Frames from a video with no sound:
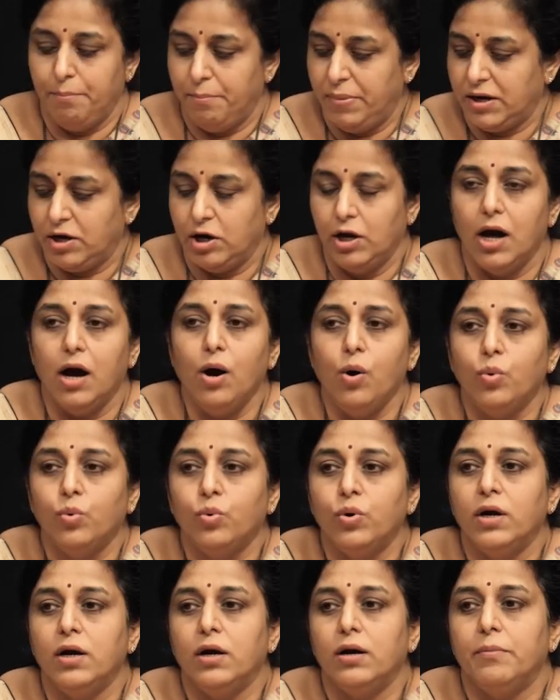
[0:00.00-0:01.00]
But
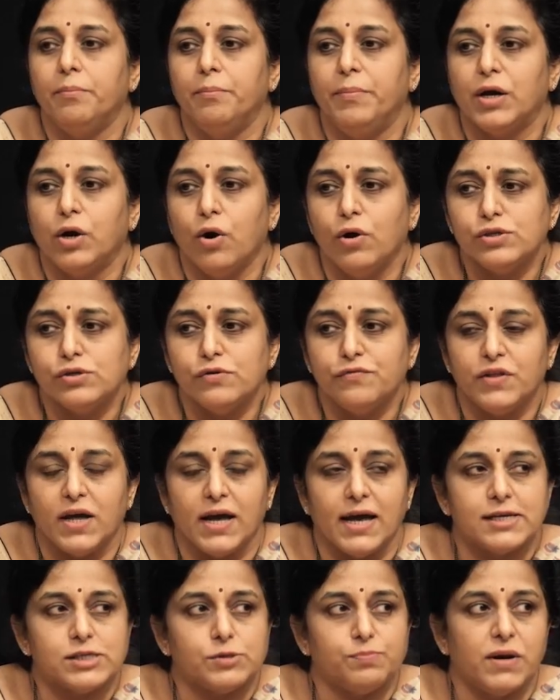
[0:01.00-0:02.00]
now, because of
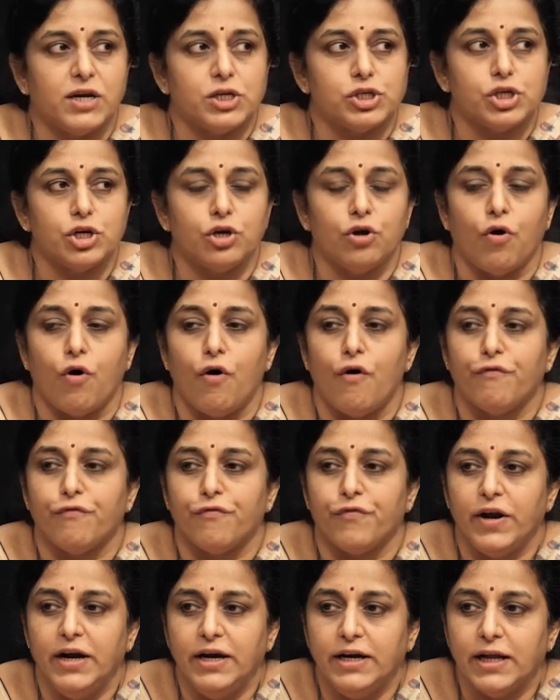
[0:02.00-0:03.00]
the expression
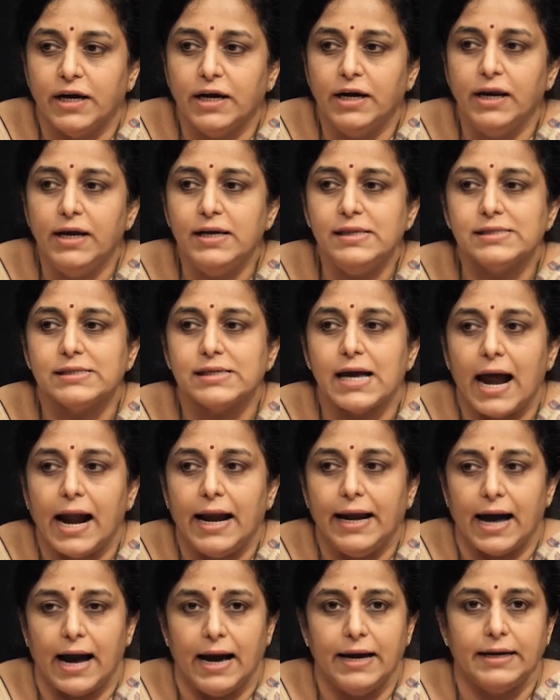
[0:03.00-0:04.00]
of integrins
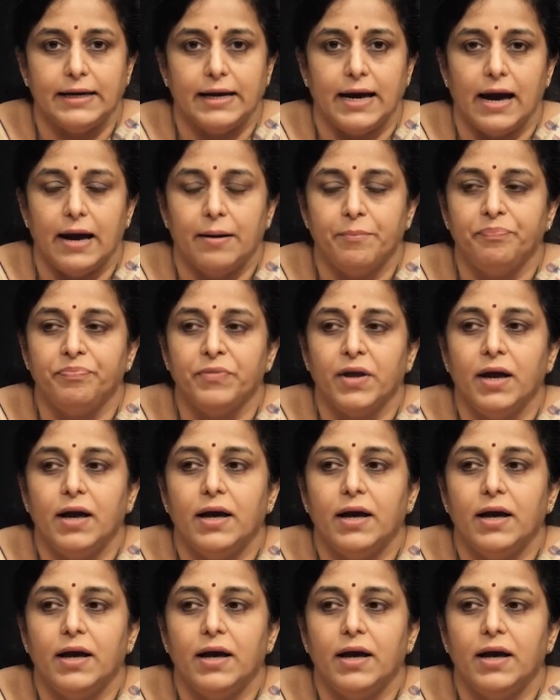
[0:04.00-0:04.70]
and ICAM,